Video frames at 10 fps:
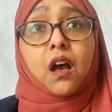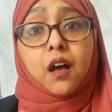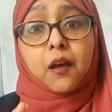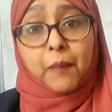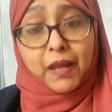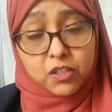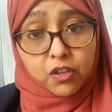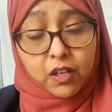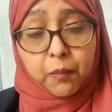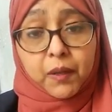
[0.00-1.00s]

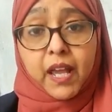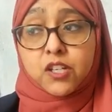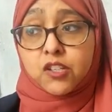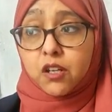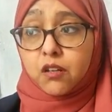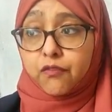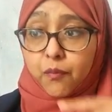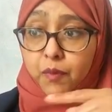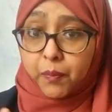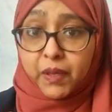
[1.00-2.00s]
Managing your application
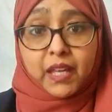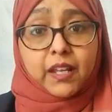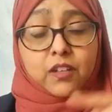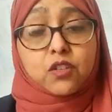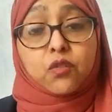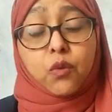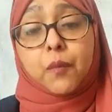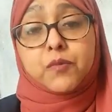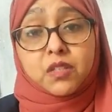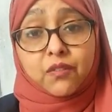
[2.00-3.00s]
from the beginning to
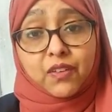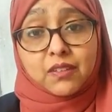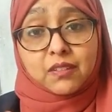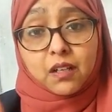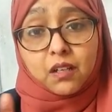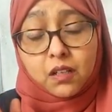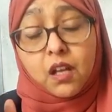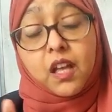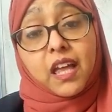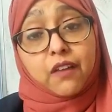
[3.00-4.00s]
up to the visa.
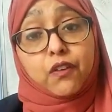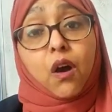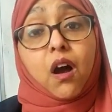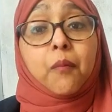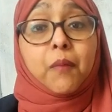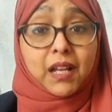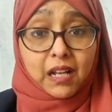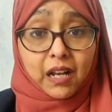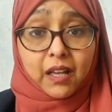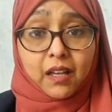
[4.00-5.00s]
If you are my
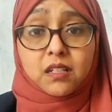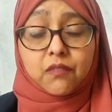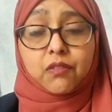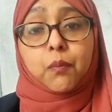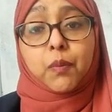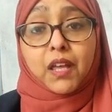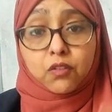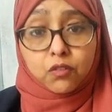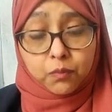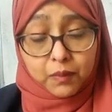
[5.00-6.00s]
client, if you apply
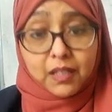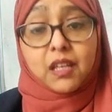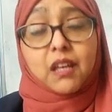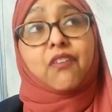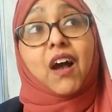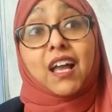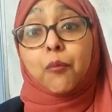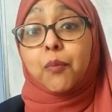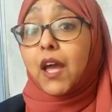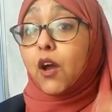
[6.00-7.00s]
through me, if I
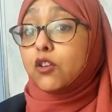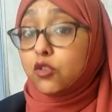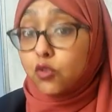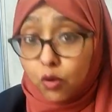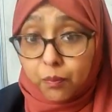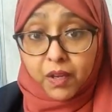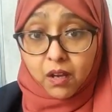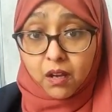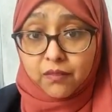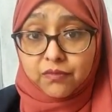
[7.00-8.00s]
apply on your
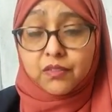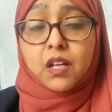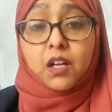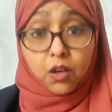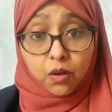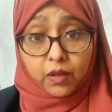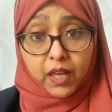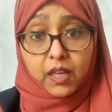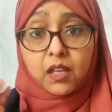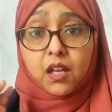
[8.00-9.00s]
behalf,
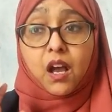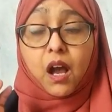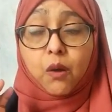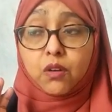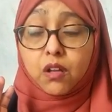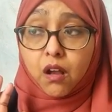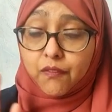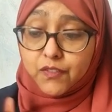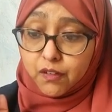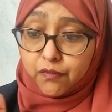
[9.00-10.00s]
okay, I will look
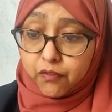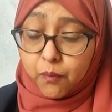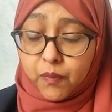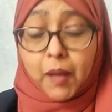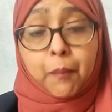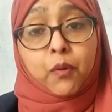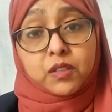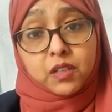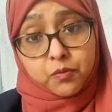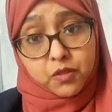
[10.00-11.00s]
after you from that
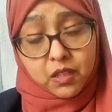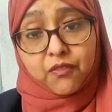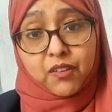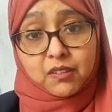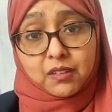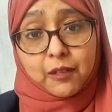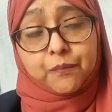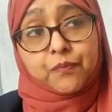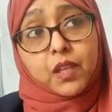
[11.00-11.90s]
point up till the visa.